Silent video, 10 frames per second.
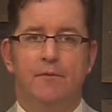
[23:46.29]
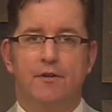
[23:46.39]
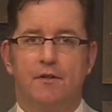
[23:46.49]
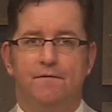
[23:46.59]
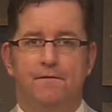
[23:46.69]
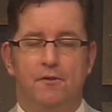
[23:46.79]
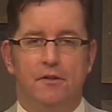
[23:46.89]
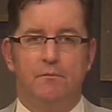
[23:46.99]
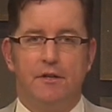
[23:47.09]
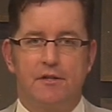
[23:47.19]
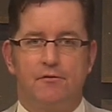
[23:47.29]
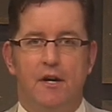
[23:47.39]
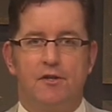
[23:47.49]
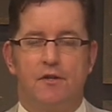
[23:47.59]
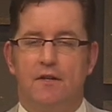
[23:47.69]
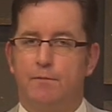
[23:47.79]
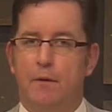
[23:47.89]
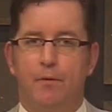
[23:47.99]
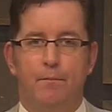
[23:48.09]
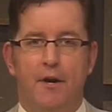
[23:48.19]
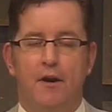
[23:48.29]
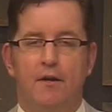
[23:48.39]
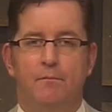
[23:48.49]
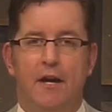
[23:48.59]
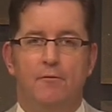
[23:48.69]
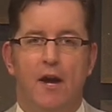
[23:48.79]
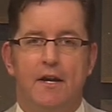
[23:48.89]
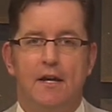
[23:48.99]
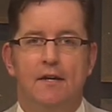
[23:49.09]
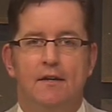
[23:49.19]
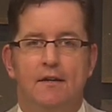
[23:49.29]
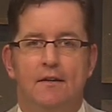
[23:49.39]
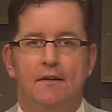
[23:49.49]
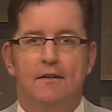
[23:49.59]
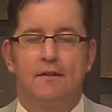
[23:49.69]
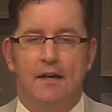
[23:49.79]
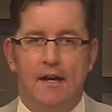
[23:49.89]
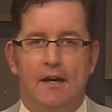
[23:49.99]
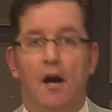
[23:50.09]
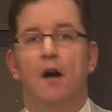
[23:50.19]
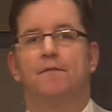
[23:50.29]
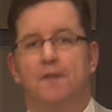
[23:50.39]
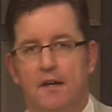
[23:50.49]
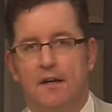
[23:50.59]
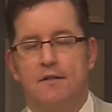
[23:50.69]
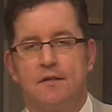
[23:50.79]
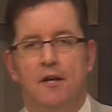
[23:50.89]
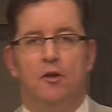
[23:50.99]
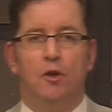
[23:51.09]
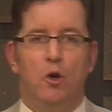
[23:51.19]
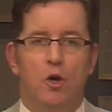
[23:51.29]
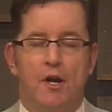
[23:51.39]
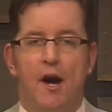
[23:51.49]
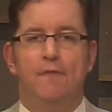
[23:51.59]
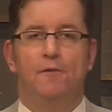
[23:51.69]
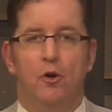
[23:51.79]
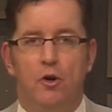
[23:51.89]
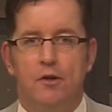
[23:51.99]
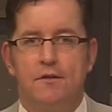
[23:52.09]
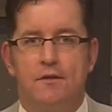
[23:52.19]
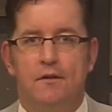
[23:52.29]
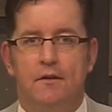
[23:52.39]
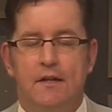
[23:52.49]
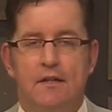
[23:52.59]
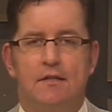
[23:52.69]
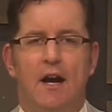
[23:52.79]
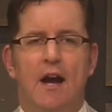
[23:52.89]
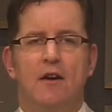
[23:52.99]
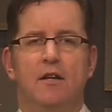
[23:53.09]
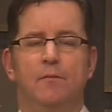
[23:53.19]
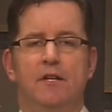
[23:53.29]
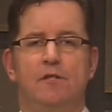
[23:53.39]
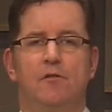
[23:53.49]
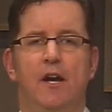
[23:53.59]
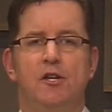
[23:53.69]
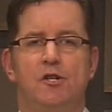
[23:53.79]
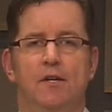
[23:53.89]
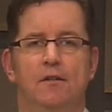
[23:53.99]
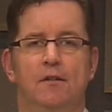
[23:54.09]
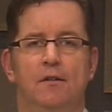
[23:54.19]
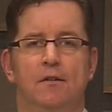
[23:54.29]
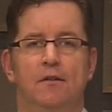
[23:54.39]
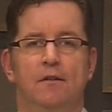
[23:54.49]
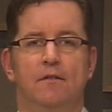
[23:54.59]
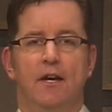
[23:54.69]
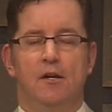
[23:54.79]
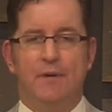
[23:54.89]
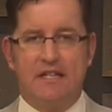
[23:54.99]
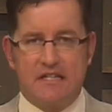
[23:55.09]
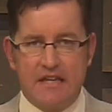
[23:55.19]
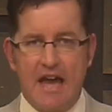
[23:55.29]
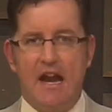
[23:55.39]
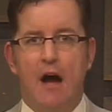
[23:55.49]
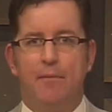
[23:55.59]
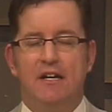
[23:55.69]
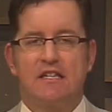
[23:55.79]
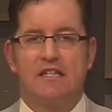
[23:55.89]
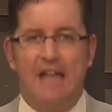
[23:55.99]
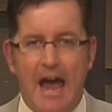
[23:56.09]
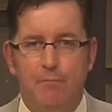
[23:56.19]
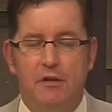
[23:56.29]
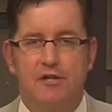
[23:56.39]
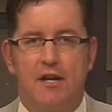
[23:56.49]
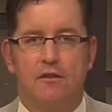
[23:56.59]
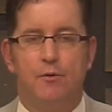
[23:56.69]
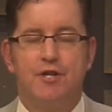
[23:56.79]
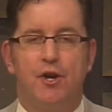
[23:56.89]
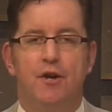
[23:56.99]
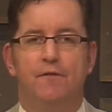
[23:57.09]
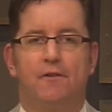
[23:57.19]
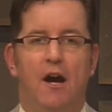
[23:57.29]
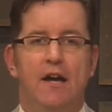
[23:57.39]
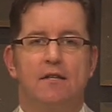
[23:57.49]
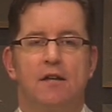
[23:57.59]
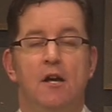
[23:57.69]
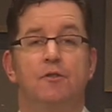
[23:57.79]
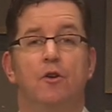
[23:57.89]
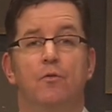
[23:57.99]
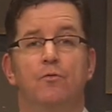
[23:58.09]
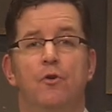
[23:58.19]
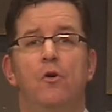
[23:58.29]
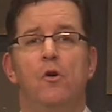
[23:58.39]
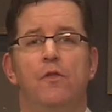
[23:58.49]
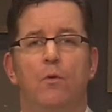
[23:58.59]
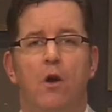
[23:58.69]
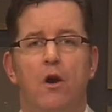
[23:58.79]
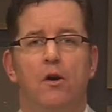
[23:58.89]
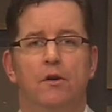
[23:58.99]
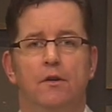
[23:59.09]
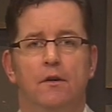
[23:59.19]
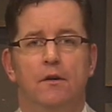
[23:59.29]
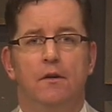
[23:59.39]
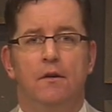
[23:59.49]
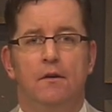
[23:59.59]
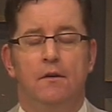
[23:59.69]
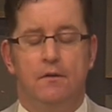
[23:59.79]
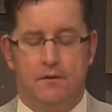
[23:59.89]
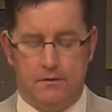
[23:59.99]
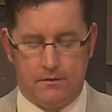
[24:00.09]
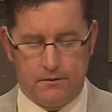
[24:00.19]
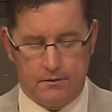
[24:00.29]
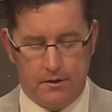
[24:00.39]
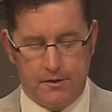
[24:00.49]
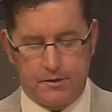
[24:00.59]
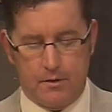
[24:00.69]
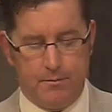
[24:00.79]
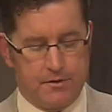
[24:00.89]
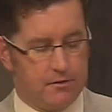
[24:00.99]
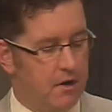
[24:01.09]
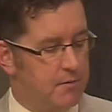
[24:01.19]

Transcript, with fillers: There's a full administration that's been prepared and made ready. King of Kings, Lord of Lords, an entire administration that'll be set up and established at the return of Christ to rule the world. Notice what Mr.